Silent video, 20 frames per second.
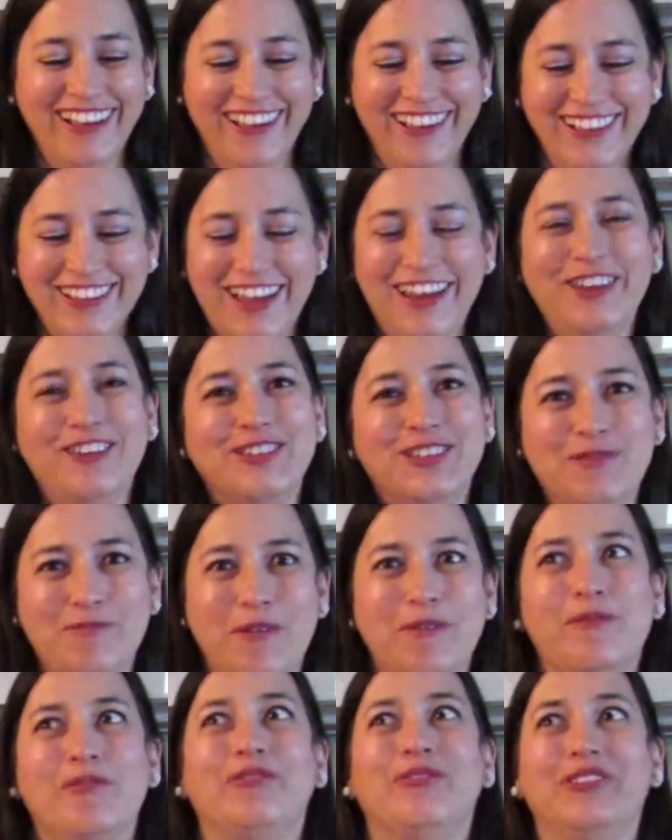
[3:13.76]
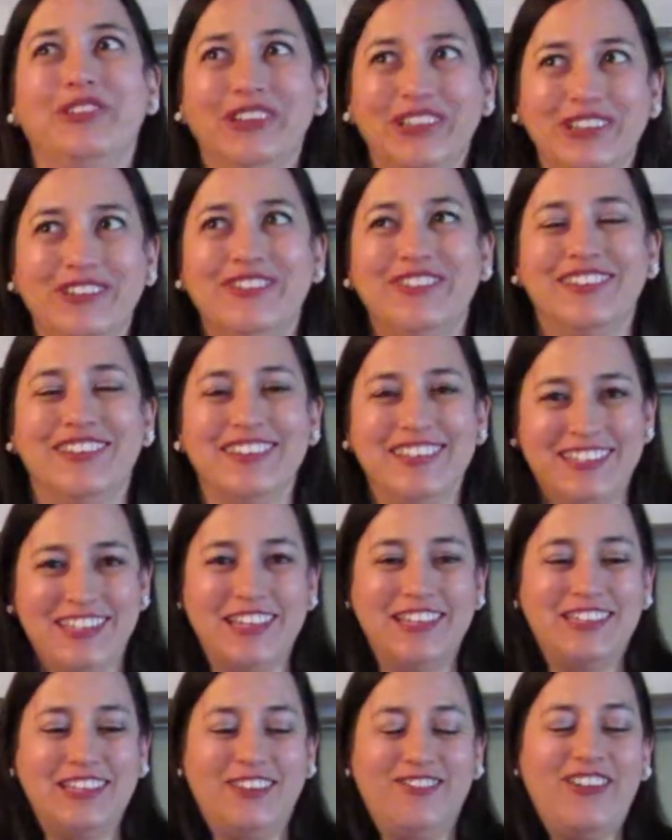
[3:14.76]
I know some people really, really
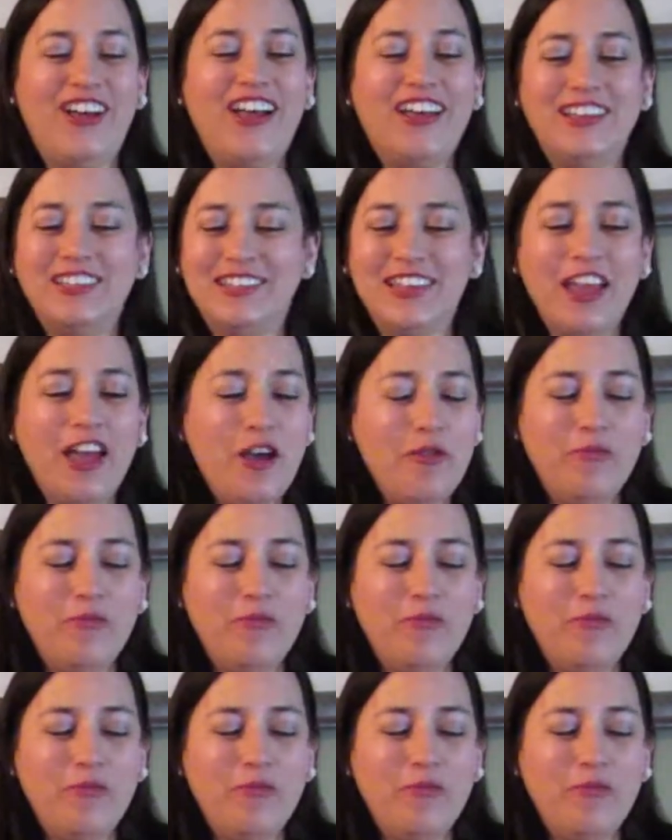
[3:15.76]
sensitive eyes,